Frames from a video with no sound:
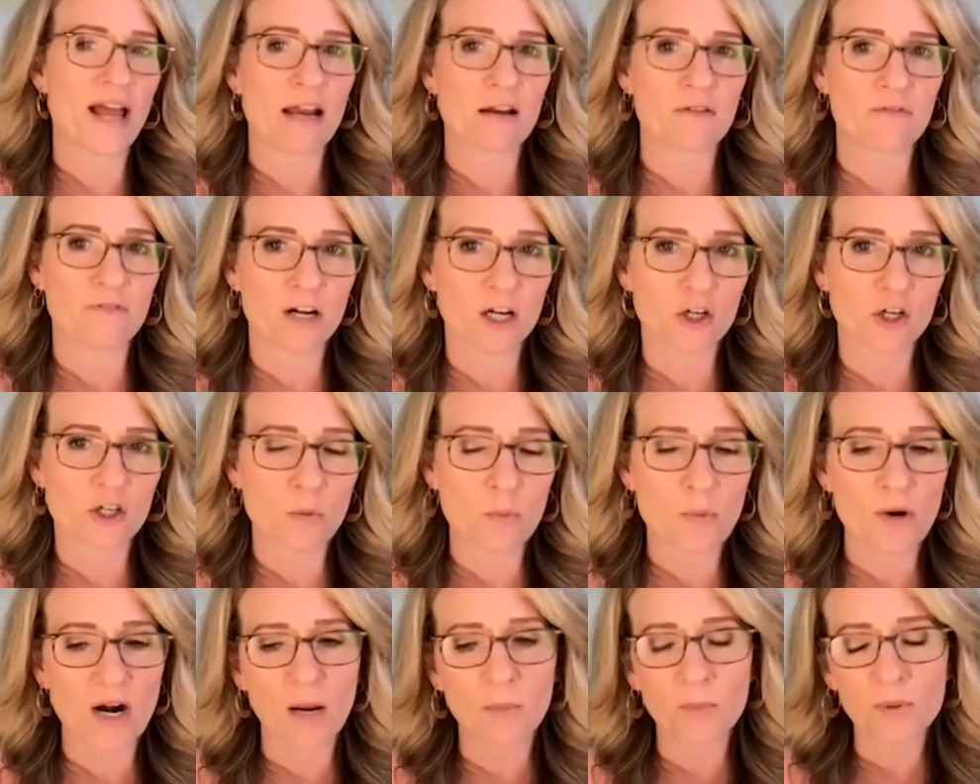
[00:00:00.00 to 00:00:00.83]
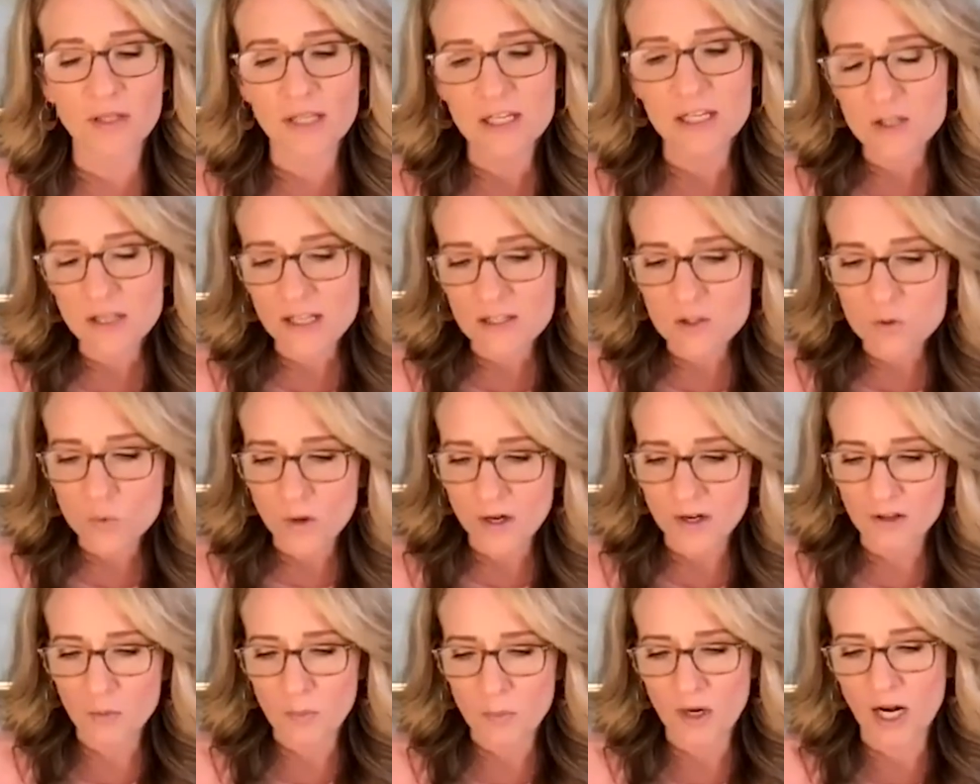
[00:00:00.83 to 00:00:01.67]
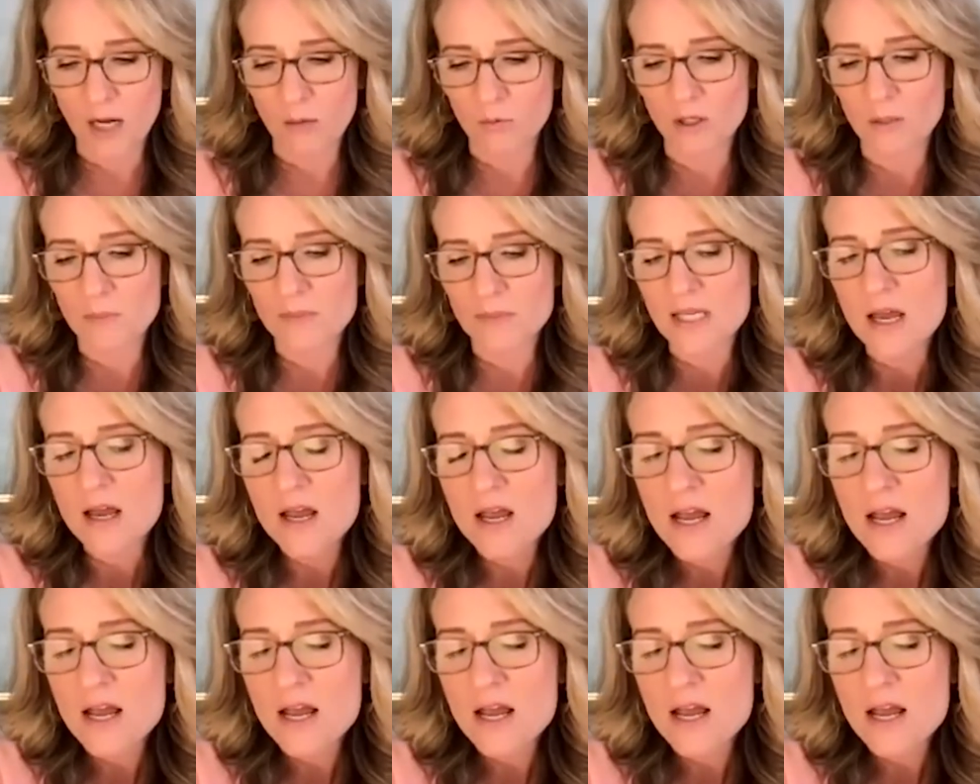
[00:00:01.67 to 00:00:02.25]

to function properly. So that's one of the problems.